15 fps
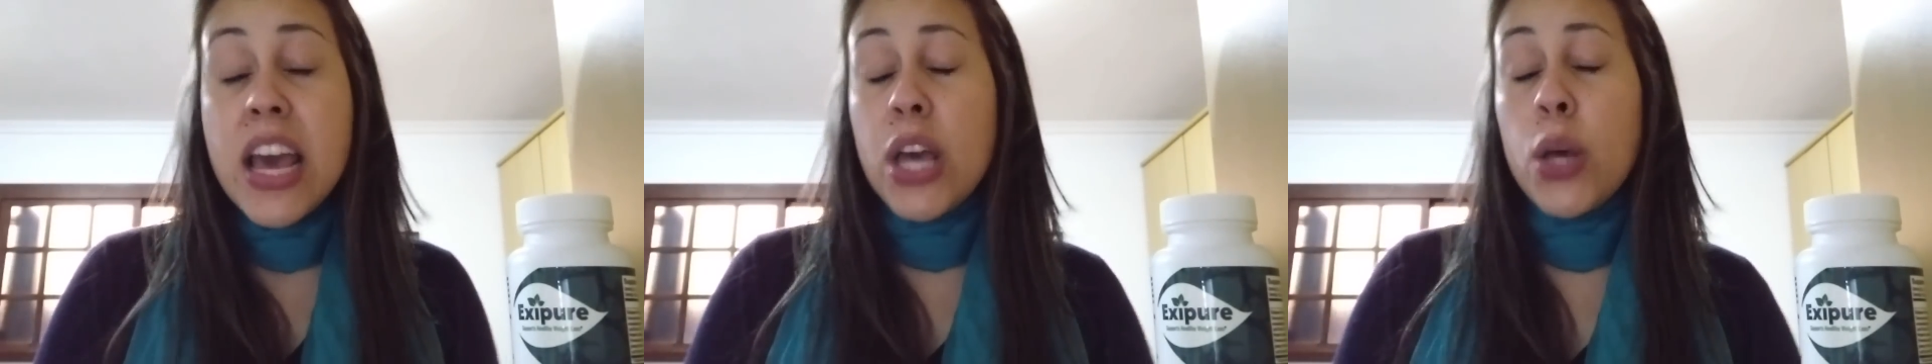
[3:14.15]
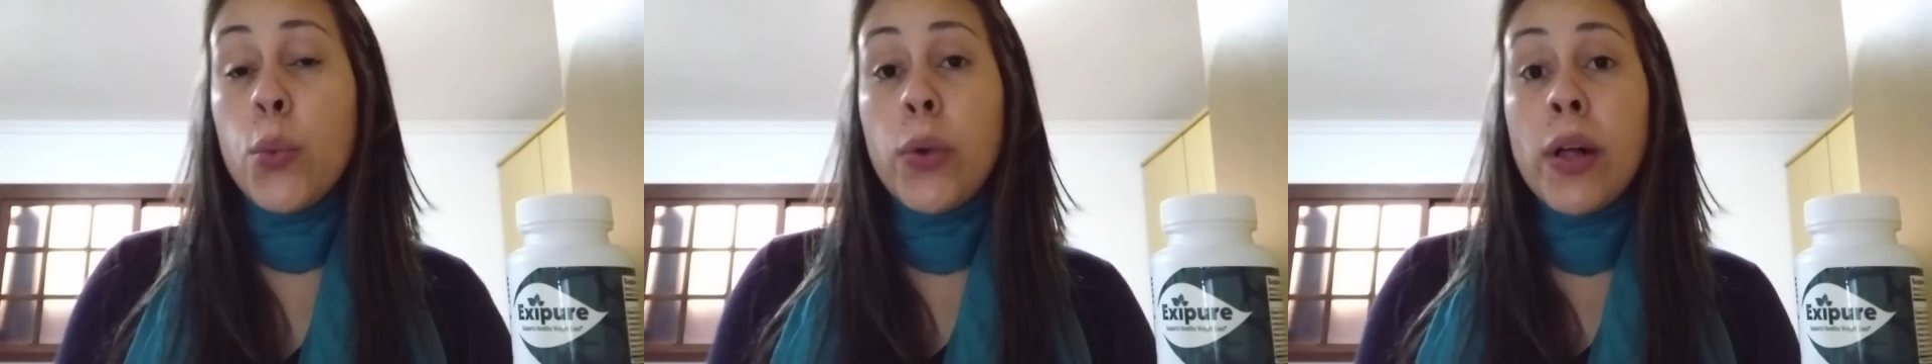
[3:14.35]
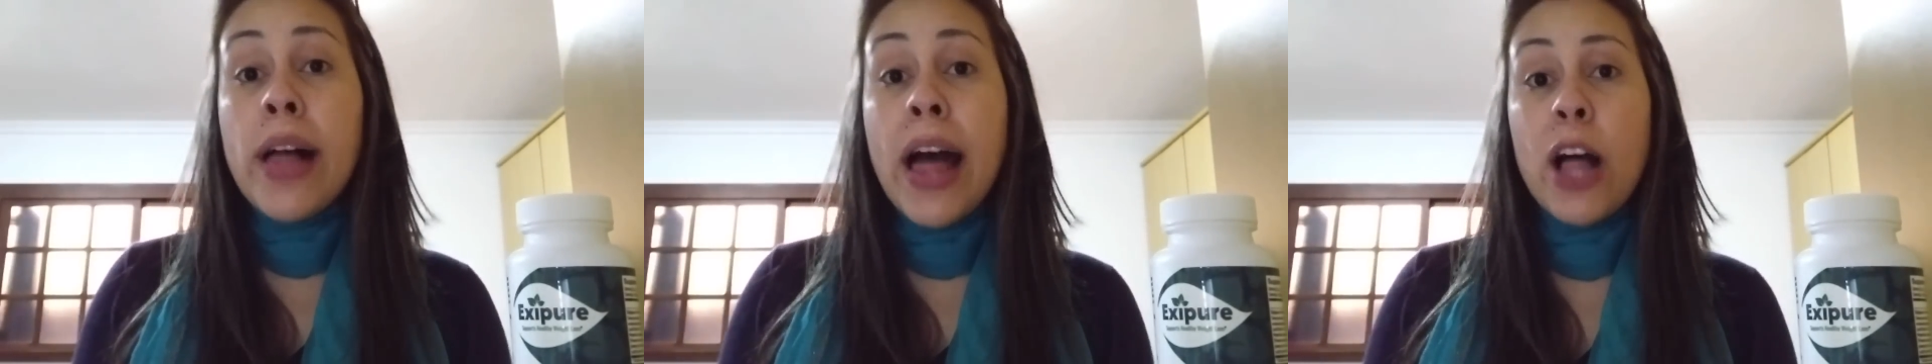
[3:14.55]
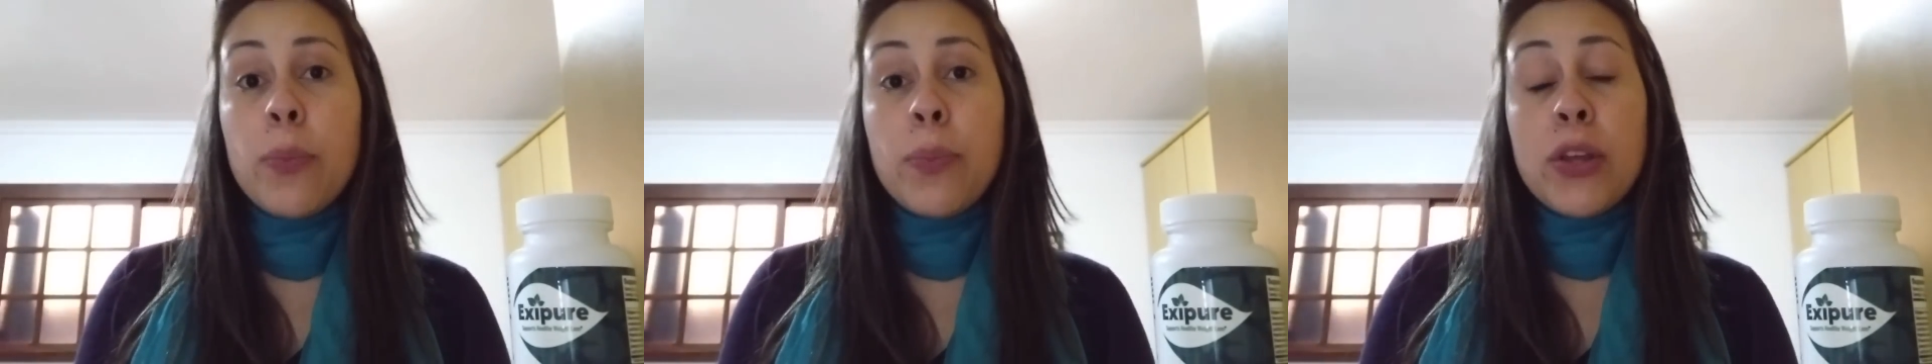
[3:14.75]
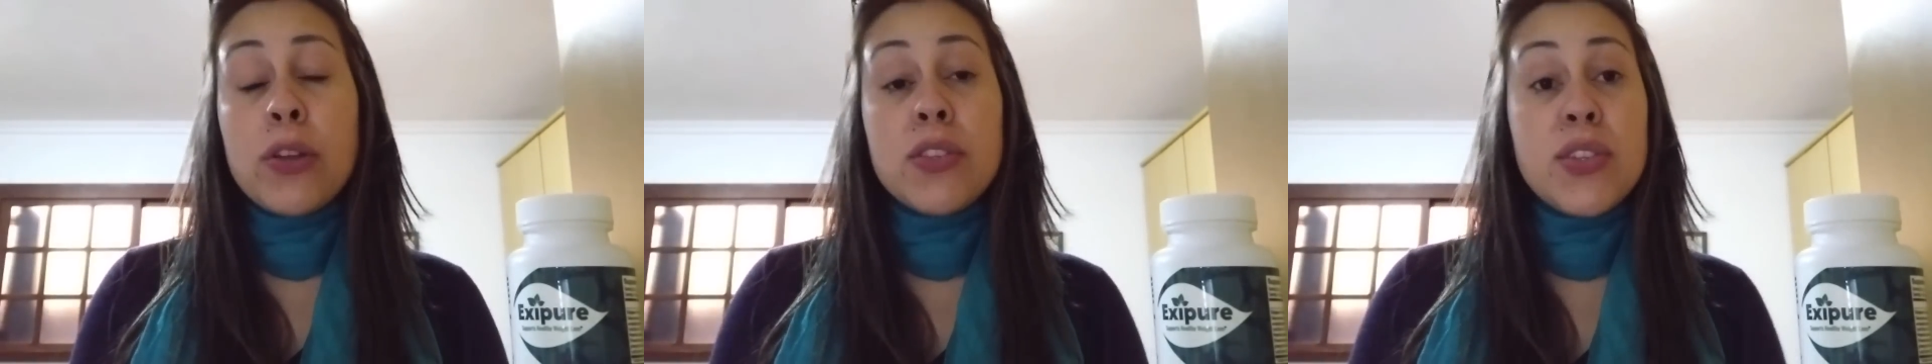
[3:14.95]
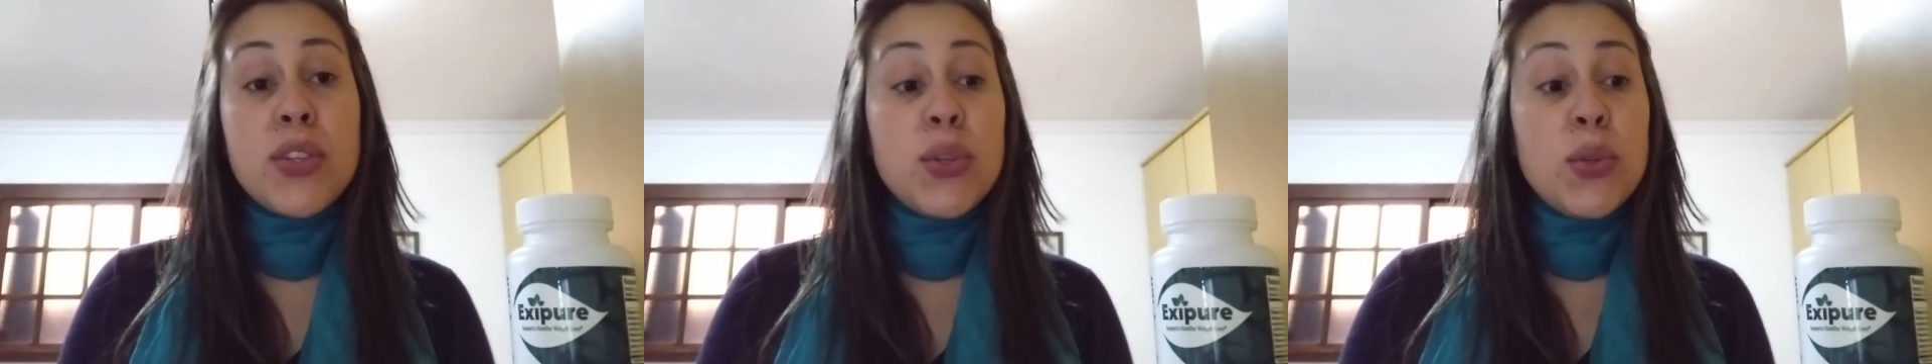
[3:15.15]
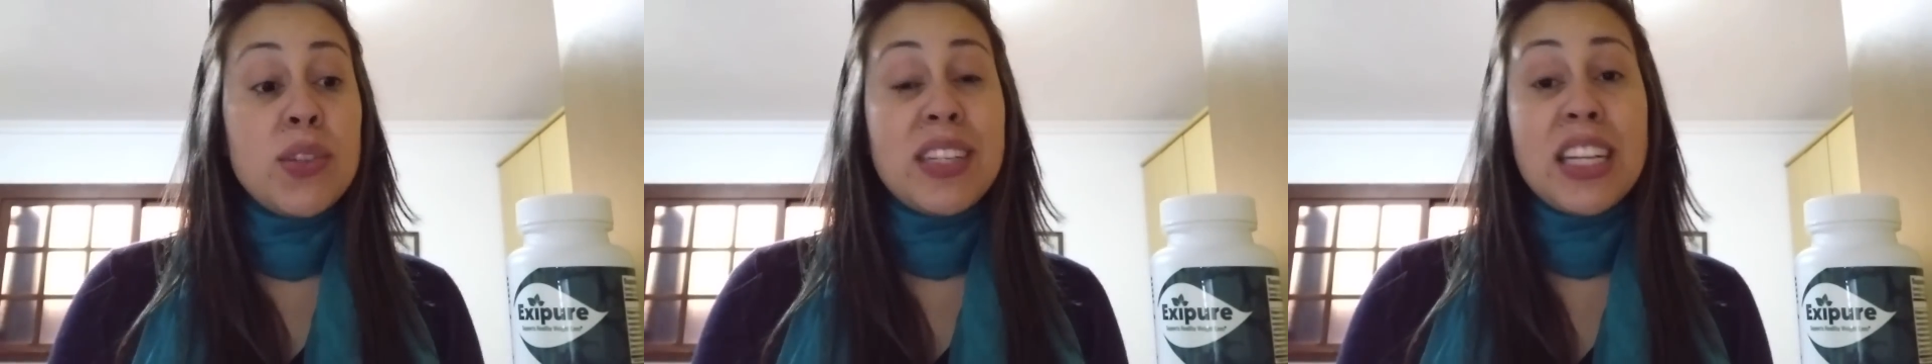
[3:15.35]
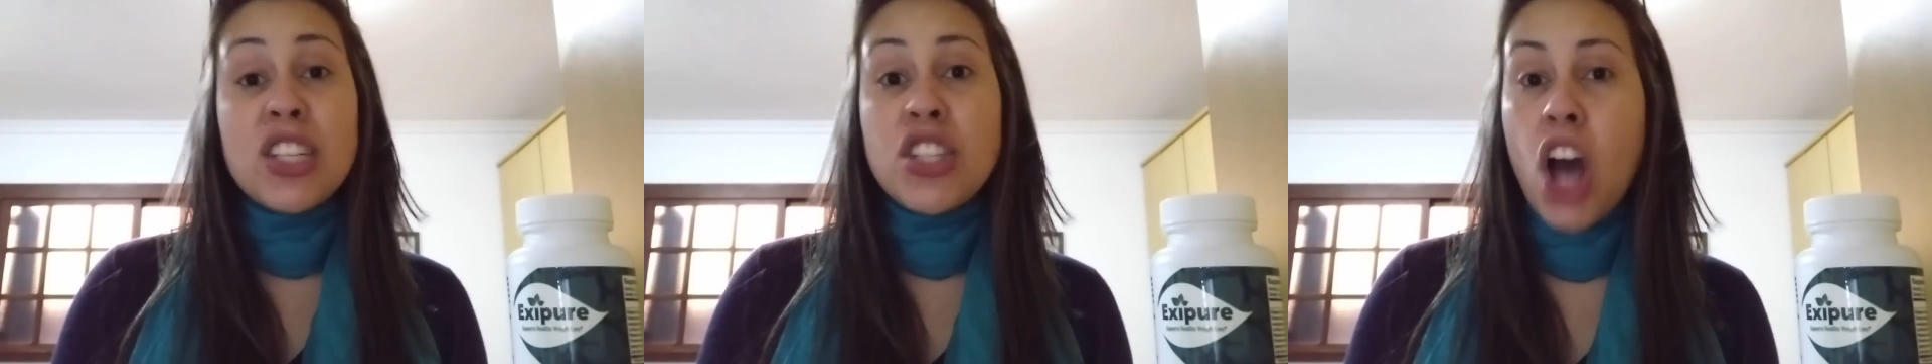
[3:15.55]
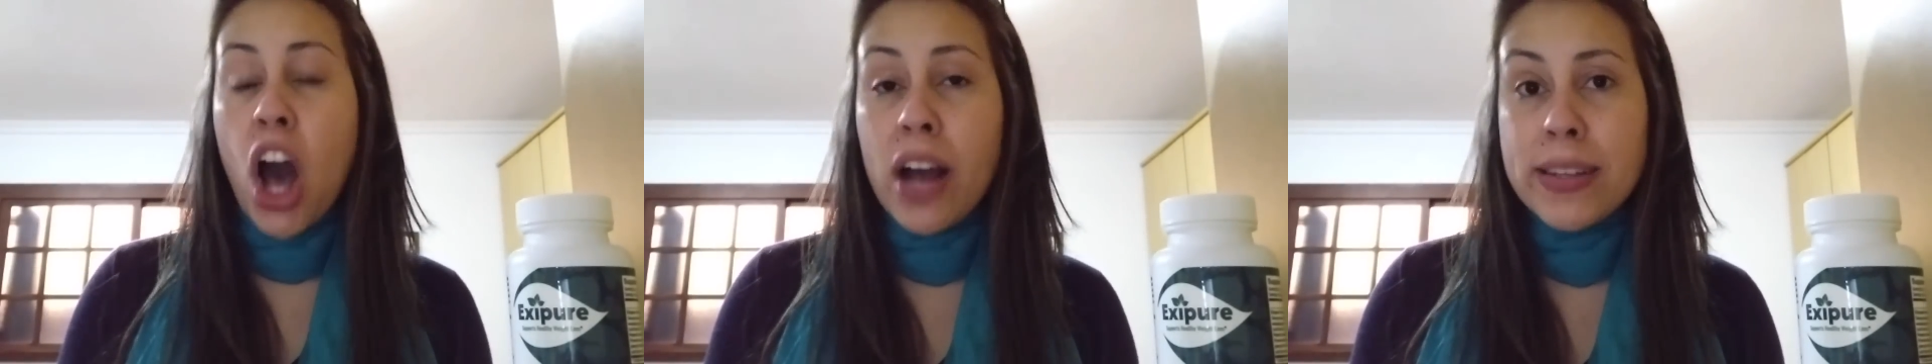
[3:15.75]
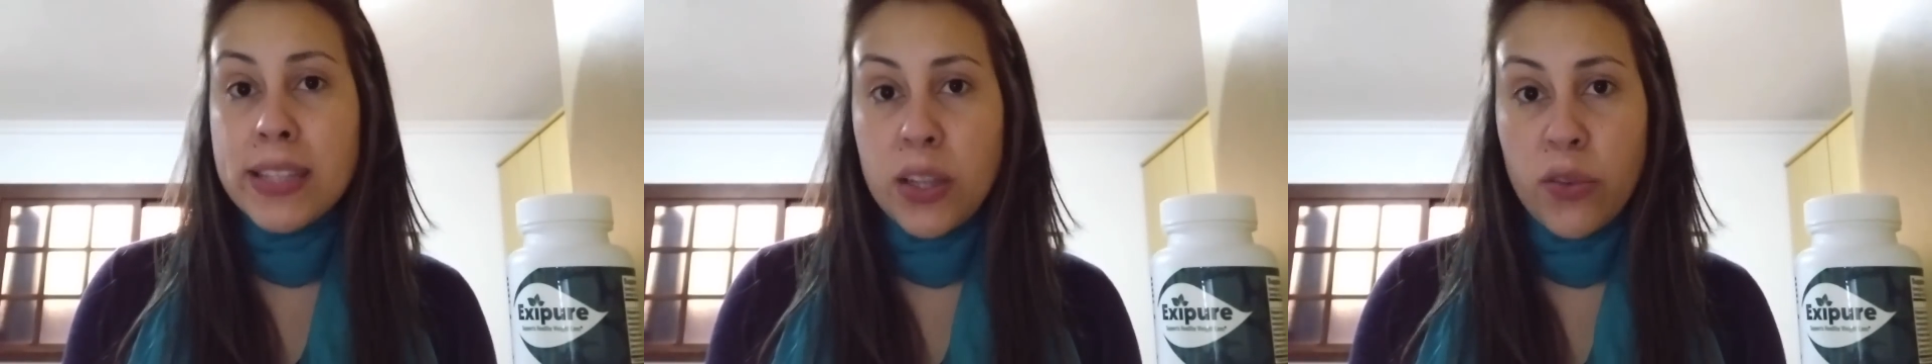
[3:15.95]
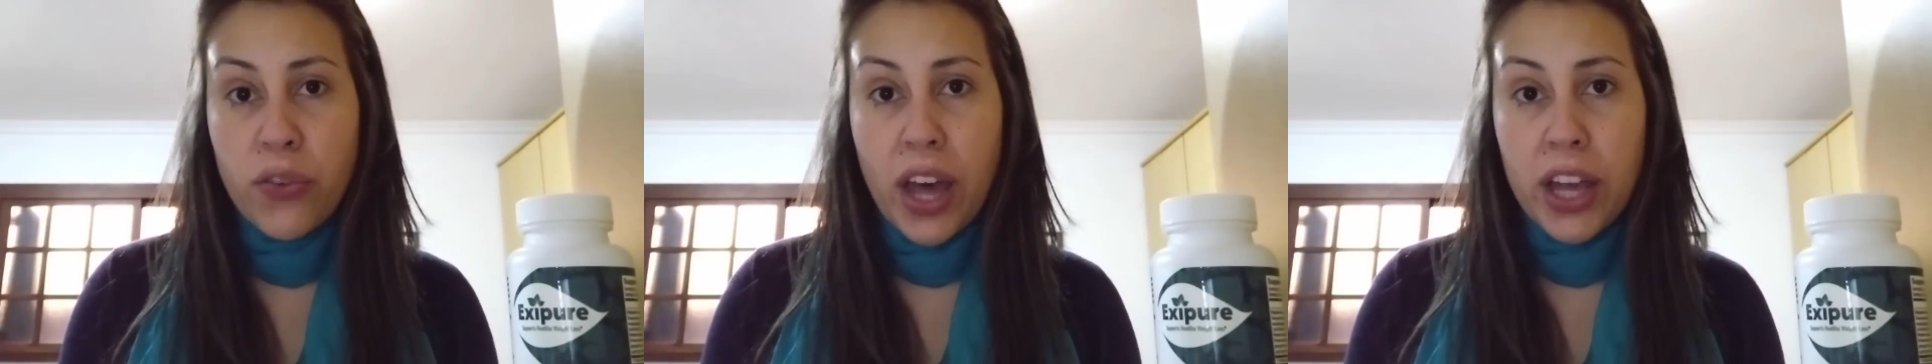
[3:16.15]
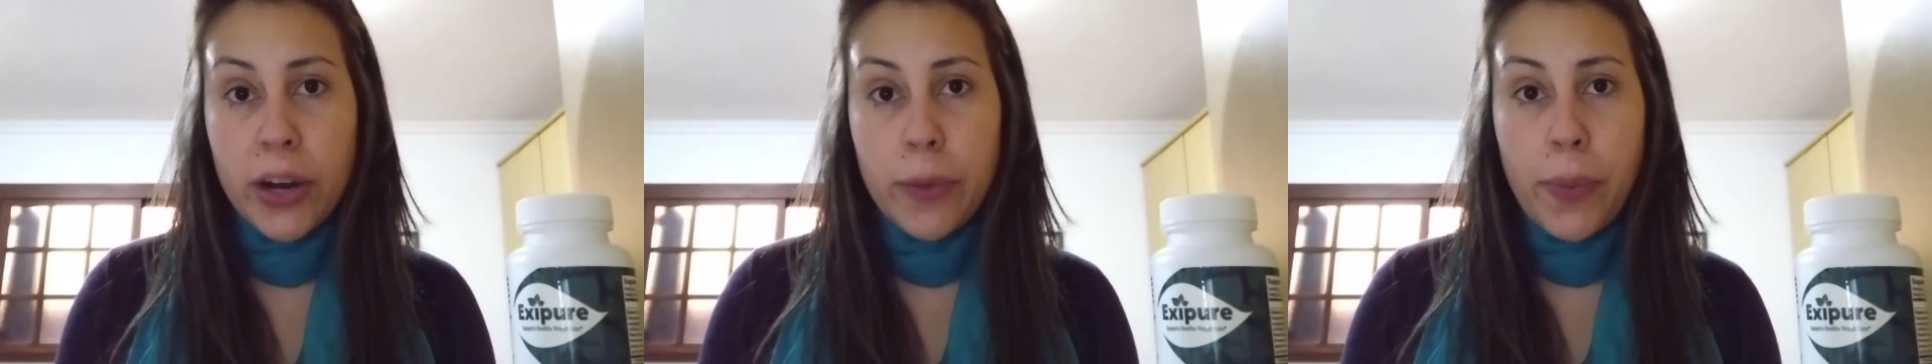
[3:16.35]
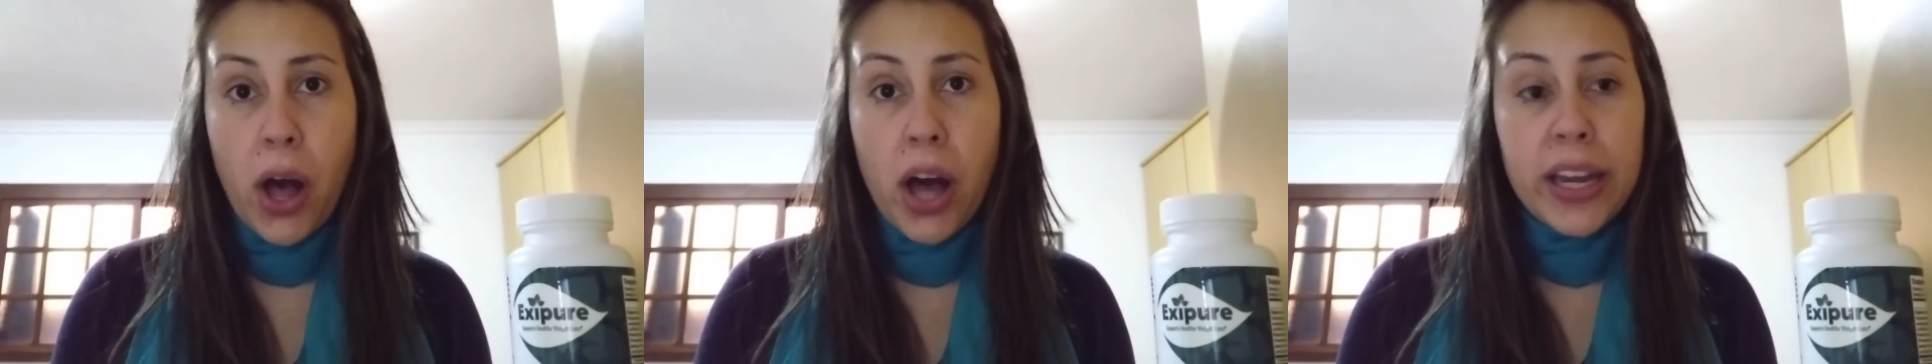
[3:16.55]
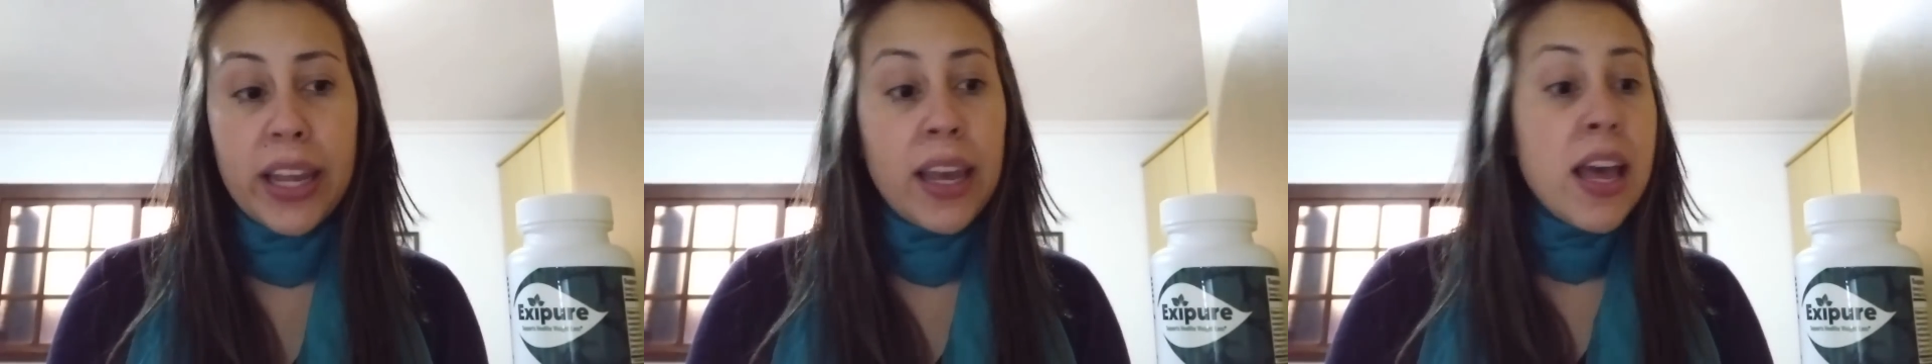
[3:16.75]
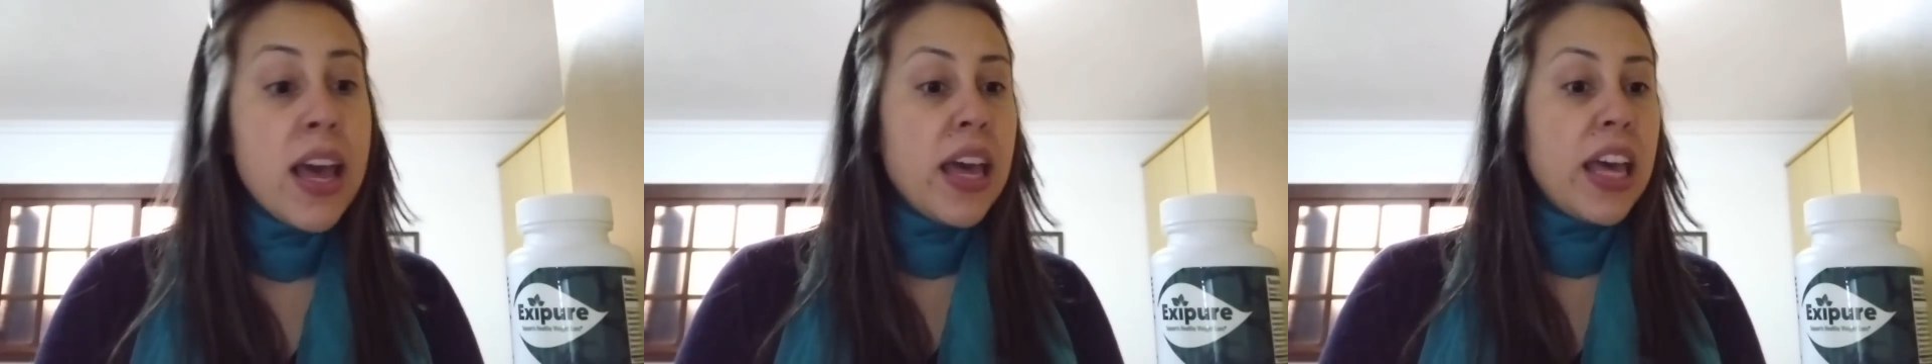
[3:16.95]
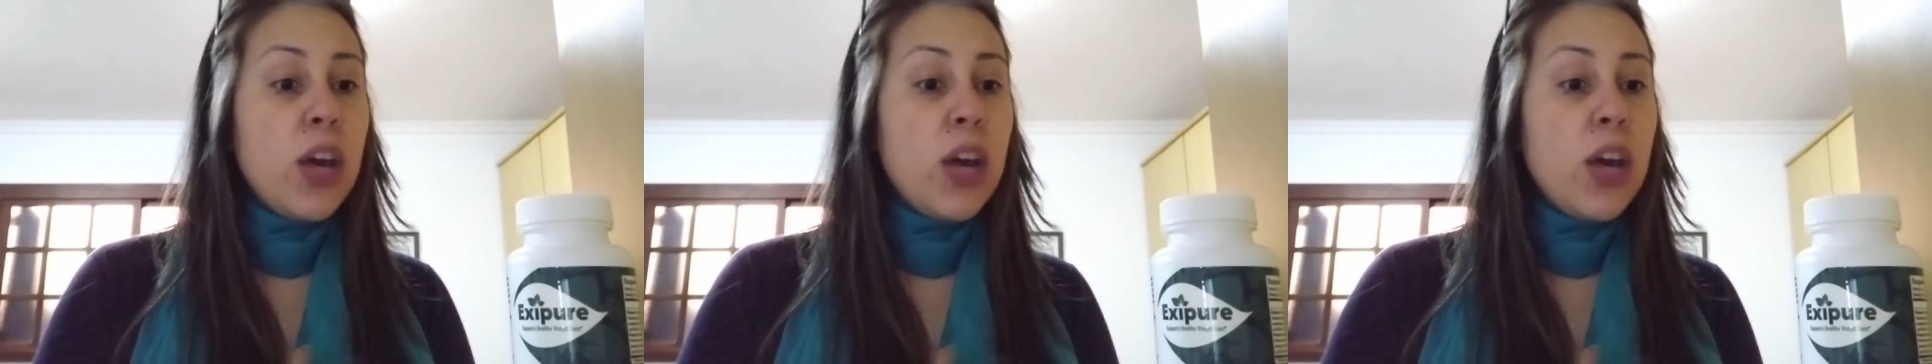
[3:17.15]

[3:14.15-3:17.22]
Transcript: It will help you to detoxify your body,